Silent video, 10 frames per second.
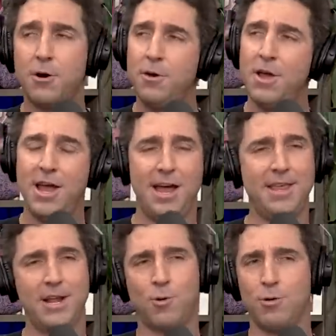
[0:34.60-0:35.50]
know,
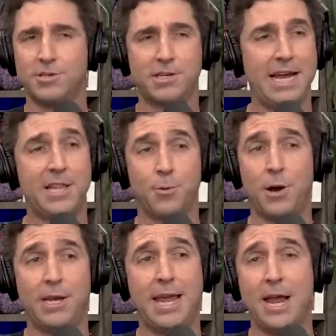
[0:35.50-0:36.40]
and then of course get there
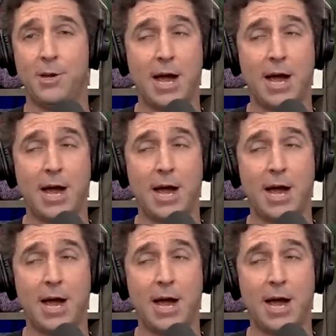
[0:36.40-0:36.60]
while you can.